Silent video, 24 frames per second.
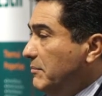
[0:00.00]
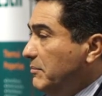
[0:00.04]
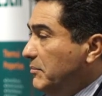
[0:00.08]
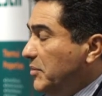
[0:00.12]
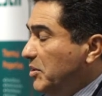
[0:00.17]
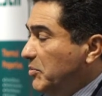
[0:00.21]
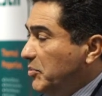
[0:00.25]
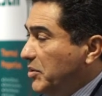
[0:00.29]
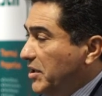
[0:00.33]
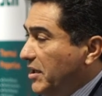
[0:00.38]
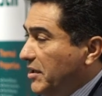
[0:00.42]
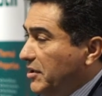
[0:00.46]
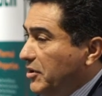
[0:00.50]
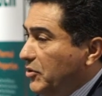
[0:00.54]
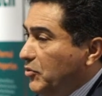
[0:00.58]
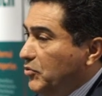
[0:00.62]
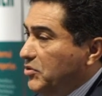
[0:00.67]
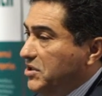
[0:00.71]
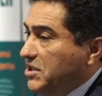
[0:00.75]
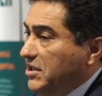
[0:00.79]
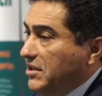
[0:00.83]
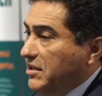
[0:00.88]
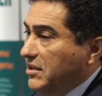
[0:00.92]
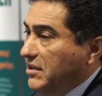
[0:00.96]
People are
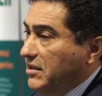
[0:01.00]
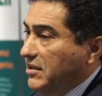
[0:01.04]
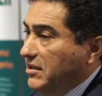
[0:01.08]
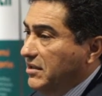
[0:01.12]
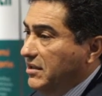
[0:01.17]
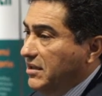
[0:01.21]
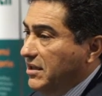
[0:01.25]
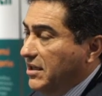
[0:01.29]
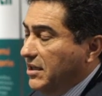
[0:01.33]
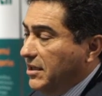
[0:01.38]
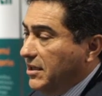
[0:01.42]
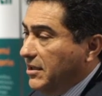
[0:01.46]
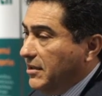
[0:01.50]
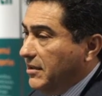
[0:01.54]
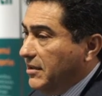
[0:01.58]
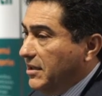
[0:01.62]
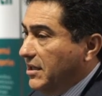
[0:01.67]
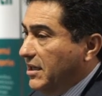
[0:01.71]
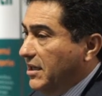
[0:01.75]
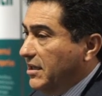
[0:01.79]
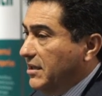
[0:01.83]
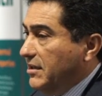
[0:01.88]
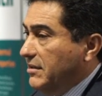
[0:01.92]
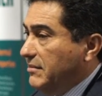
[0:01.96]
using
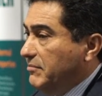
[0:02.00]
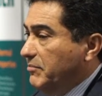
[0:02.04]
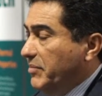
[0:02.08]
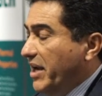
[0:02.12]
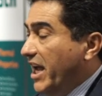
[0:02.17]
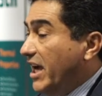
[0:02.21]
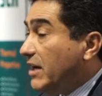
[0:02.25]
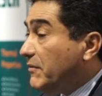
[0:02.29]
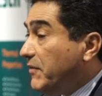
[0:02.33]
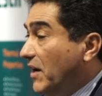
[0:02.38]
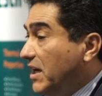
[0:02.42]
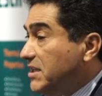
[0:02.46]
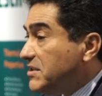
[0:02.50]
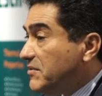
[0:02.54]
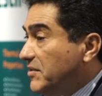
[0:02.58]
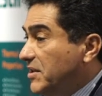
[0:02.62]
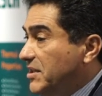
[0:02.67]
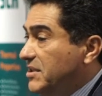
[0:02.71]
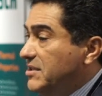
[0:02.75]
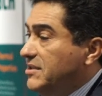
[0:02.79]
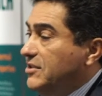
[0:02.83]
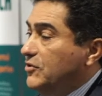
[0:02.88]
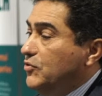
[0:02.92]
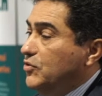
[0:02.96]
black
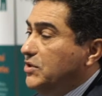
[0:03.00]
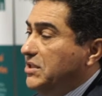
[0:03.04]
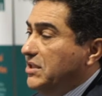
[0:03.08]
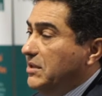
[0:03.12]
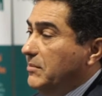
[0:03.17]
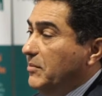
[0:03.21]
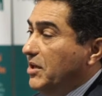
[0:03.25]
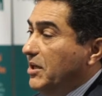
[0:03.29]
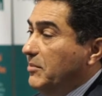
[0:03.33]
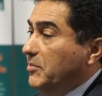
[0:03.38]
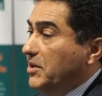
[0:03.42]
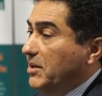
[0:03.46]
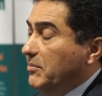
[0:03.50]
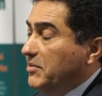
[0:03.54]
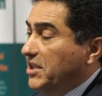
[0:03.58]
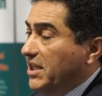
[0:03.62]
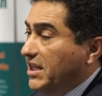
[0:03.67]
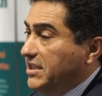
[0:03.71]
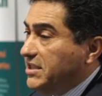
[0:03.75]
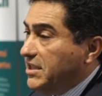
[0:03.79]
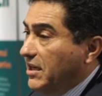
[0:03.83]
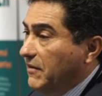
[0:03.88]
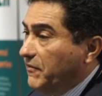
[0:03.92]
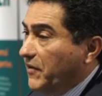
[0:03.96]
phosphorus, using molybdenum
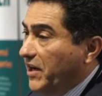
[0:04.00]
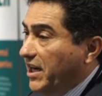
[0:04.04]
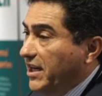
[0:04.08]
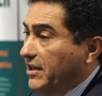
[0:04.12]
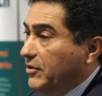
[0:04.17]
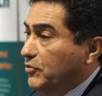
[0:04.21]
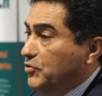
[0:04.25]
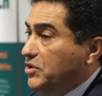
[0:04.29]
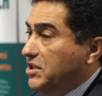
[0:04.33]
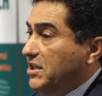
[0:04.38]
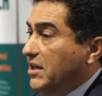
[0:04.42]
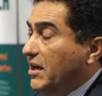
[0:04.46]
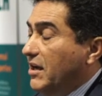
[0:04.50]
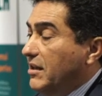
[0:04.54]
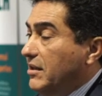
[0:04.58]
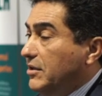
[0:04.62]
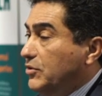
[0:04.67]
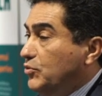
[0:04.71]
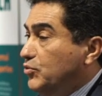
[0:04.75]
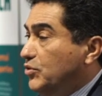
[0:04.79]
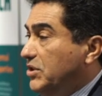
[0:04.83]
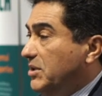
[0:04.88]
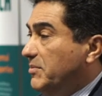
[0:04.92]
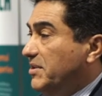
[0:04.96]
disulfide, using other
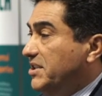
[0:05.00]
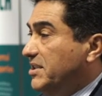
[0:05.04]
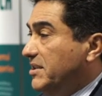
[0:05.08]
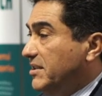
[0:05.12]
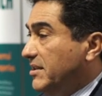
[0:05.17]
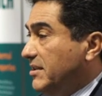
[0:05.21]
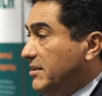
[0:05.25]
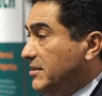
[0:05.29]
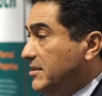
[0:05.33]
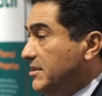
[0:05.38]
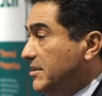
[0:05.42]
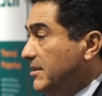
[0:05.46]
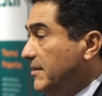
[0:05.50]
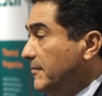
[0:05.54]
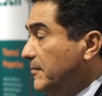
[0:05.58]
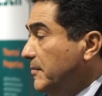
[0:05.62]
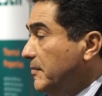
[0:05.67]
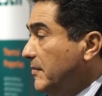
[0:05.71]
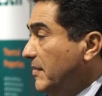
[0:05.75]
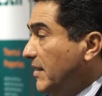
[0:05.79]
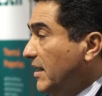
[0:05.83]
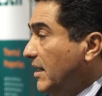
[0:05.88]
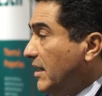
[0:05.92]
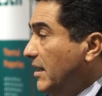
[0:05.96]
2D materials
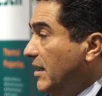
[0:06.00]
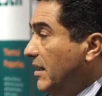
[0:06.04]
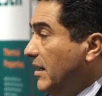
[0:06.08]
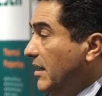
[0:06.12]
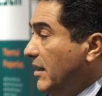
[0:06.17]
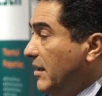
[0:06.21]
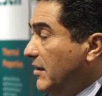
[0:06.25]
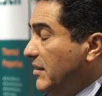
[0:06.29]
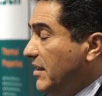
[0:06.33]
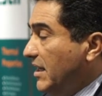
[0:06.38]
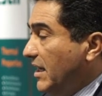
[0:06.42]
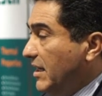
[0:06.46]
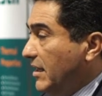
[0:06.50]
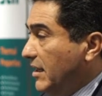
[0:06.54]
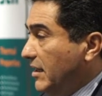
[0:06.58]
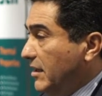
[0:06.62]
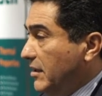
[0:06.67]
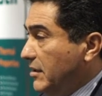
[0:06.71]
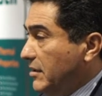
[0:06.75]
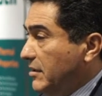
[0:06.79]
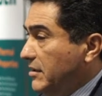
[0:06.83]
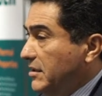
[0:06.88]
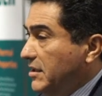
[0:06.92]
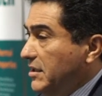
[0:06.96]
that
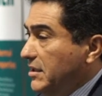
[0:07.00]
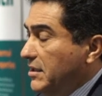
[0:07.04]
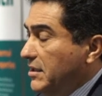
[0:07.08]
are